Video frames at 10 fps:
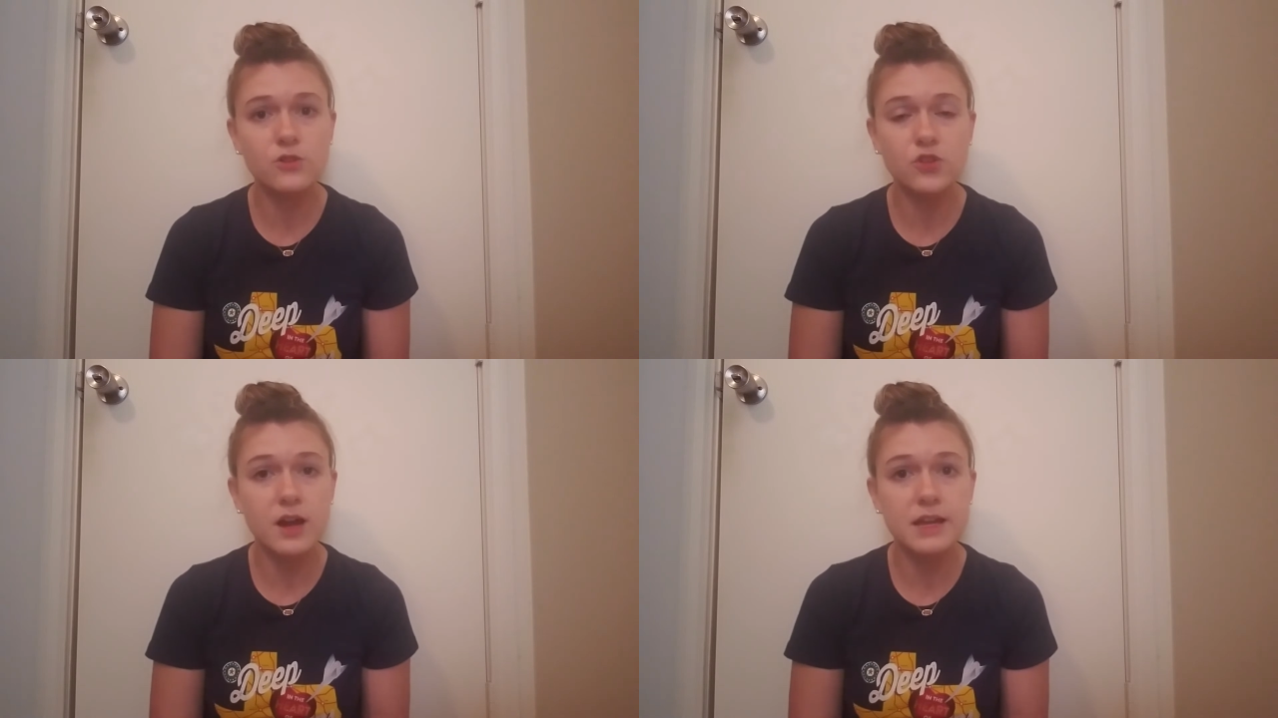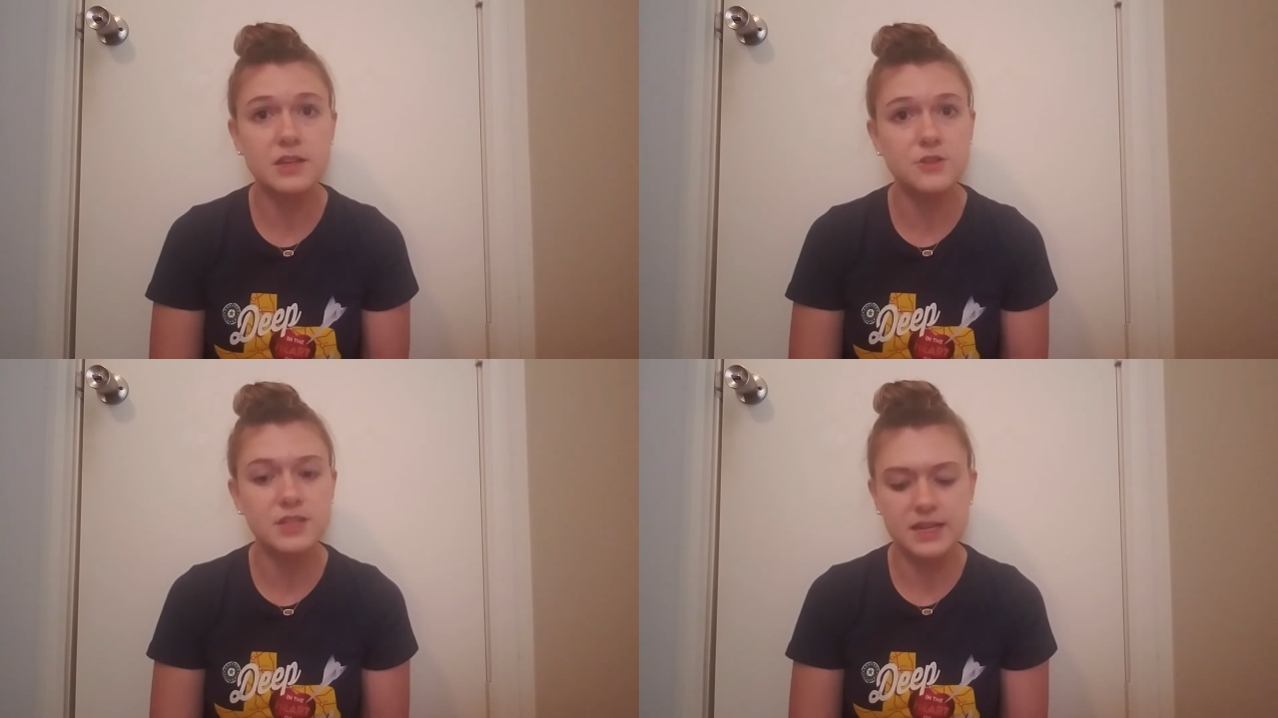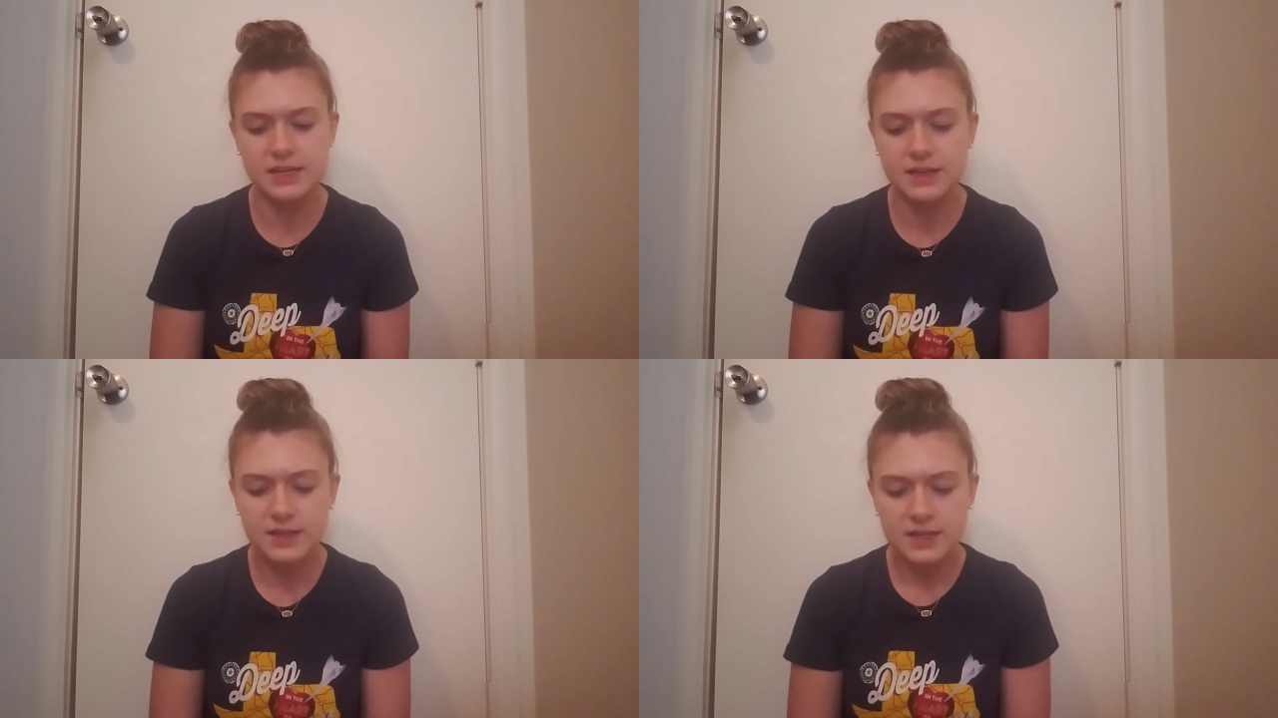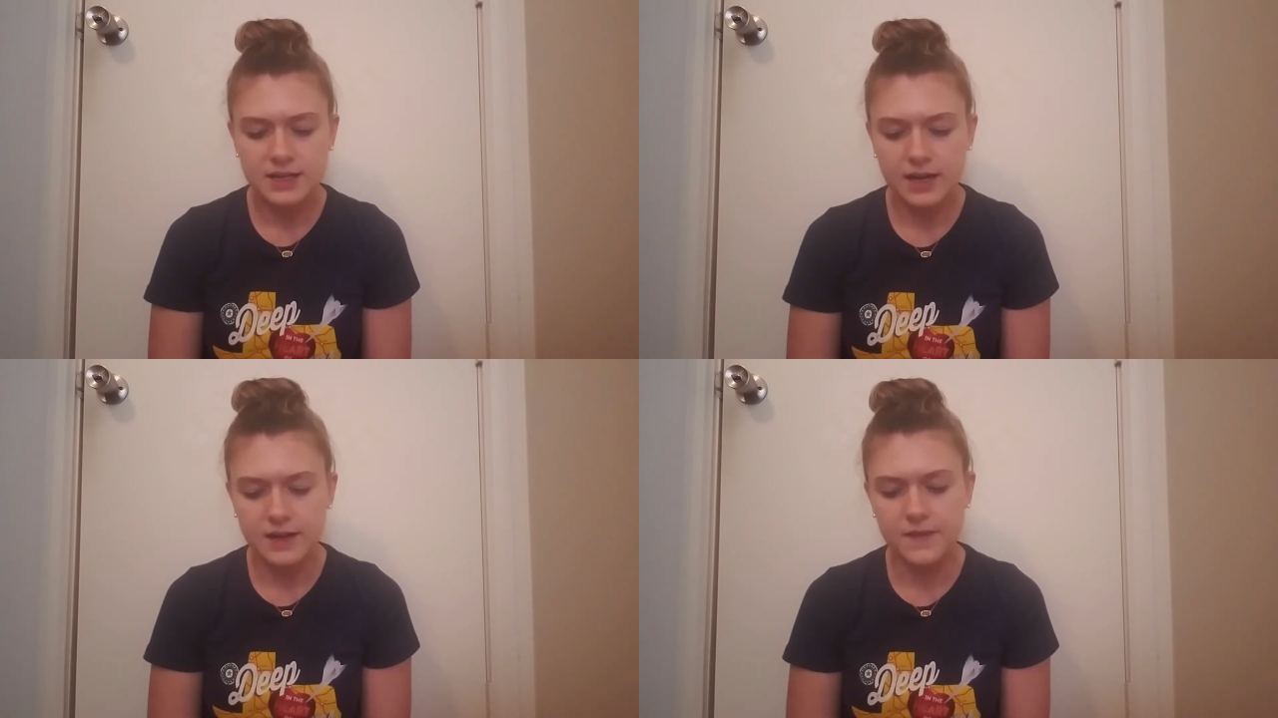try using
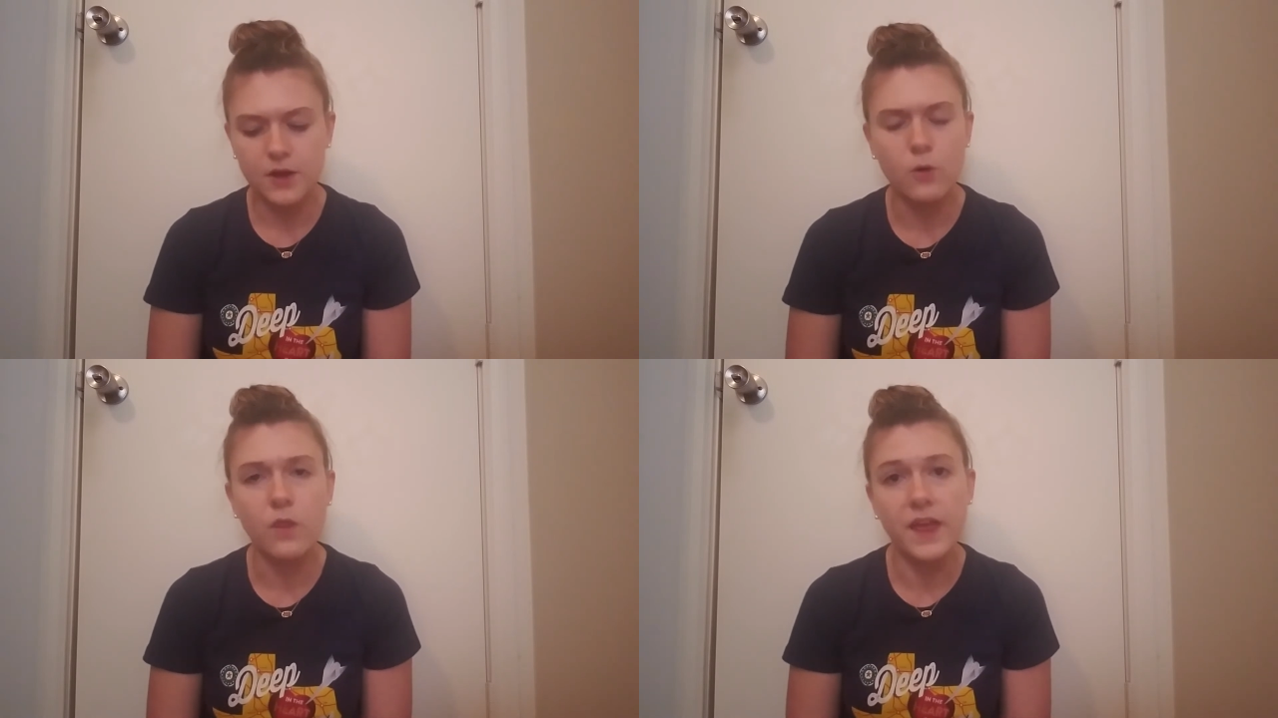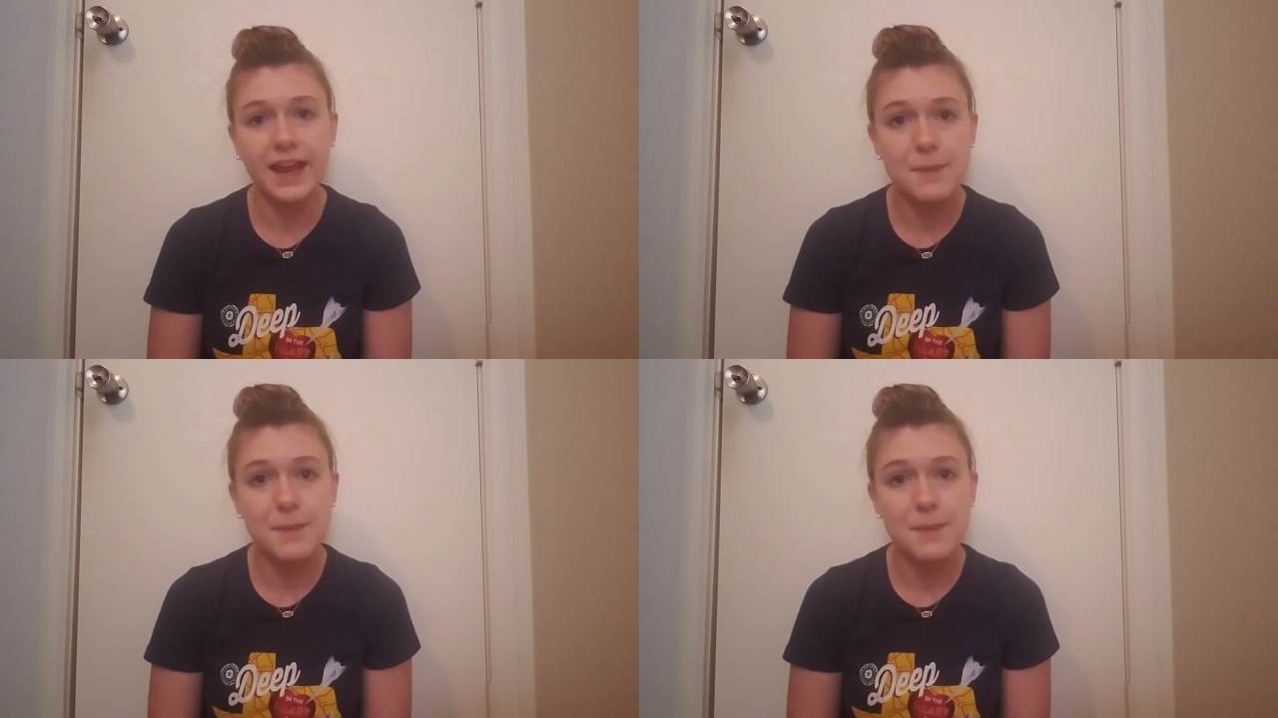the whole thing.